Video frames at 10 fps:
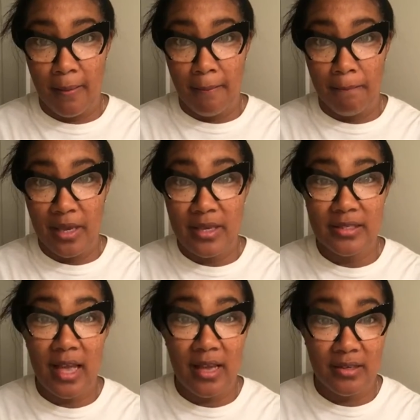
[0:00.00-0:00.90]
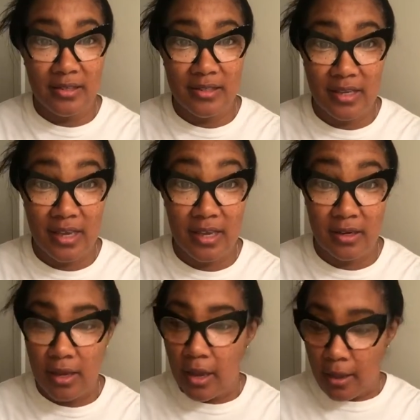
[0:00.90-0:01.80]
because I understand
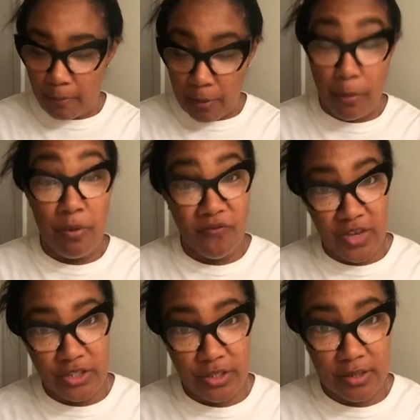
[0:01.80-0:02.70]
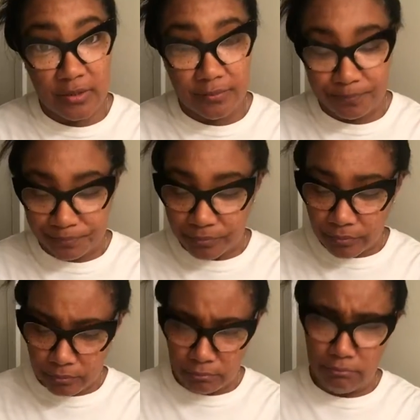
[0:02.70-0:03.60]
people profession,
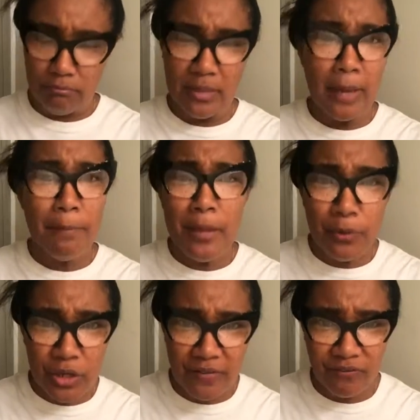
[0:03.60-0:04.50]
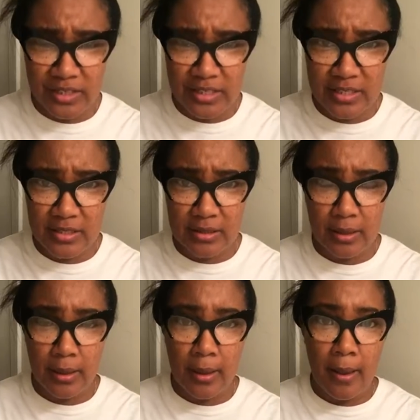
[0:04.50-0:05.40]
people convenience,
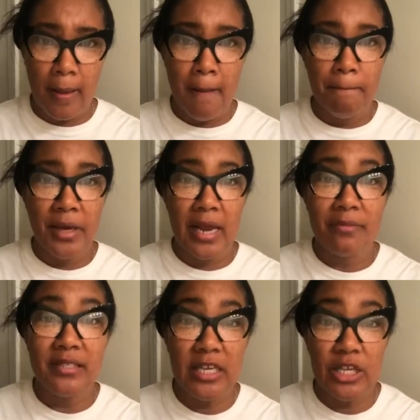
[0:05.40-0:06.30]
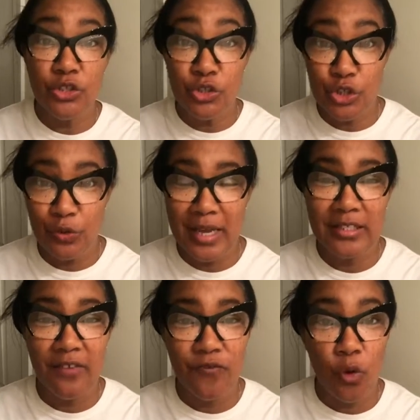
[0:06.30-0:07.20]
but I'm saying to you as
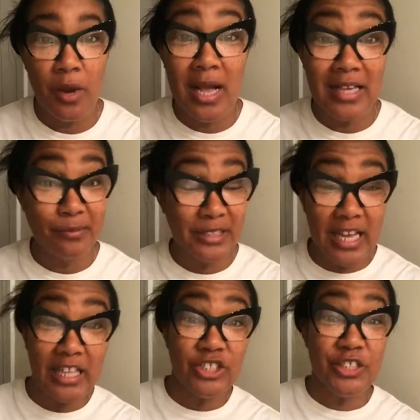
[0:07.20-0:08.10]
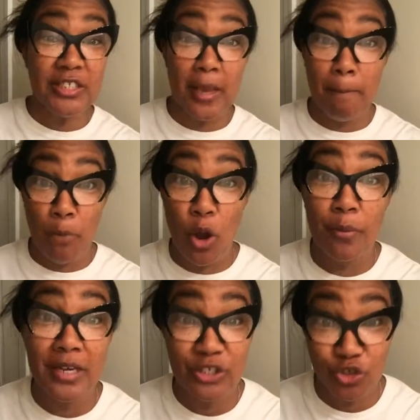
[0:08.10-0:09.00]
a former cosmetologist and barber
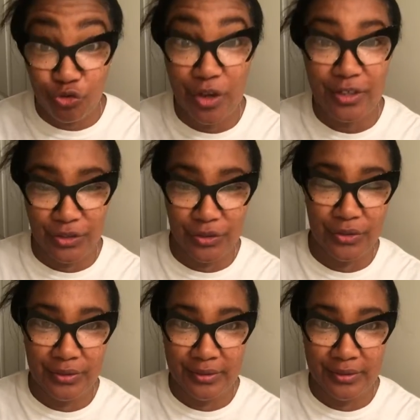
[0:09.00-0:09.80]
instructor,